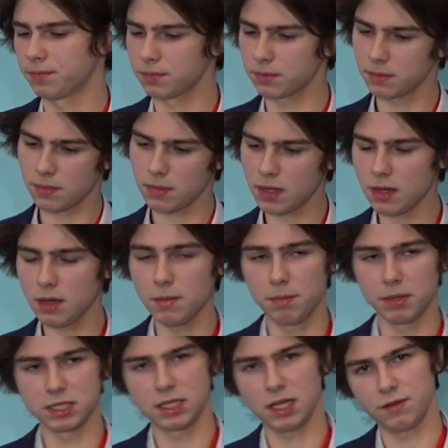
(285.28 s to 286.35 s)
And
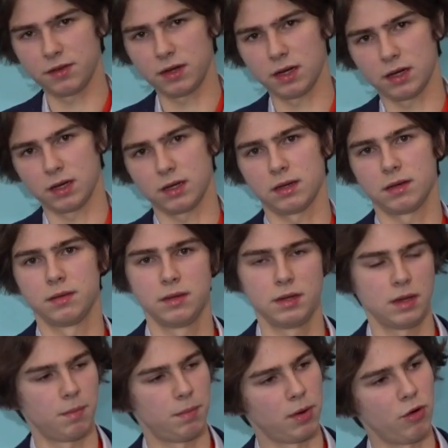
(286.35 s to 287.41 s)
if we talk
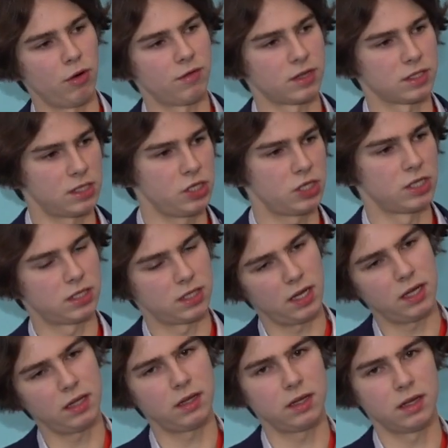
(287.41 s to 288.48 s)
about the
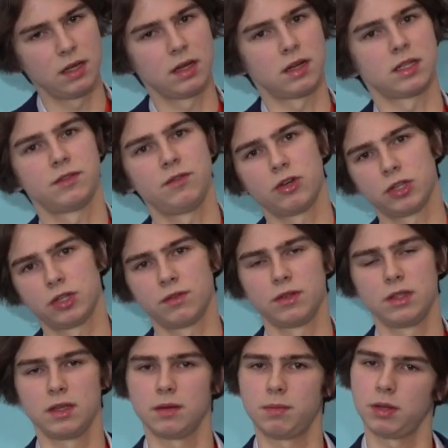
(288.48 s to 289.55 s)
scalability, we can
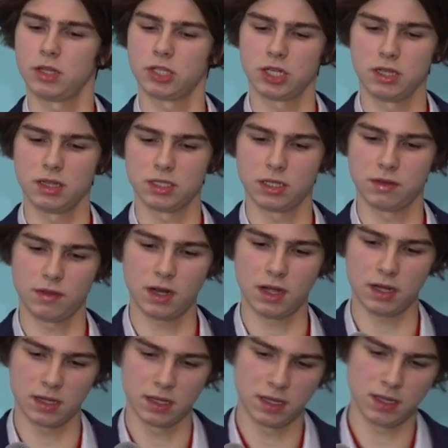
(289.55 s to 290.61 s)
provide
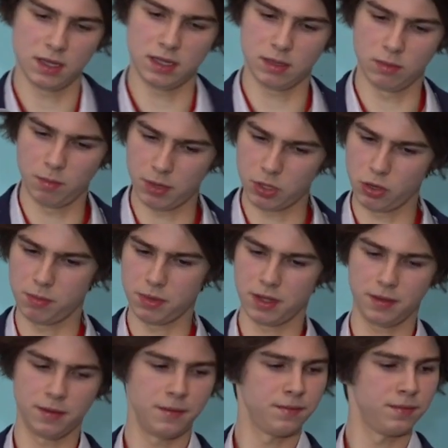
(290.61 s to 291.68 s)
software to
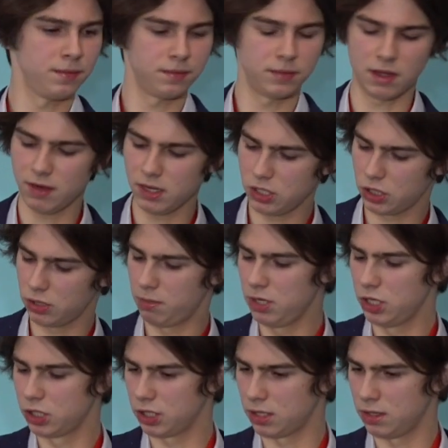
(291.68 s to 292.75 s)
different
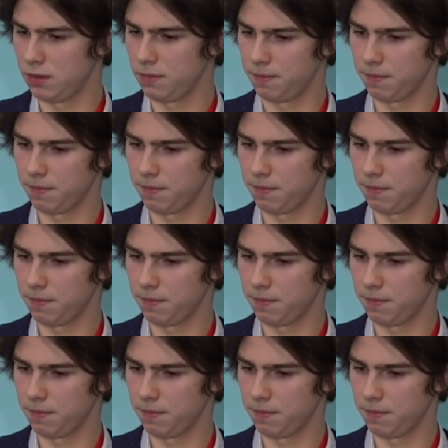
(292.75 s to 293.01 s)
environments,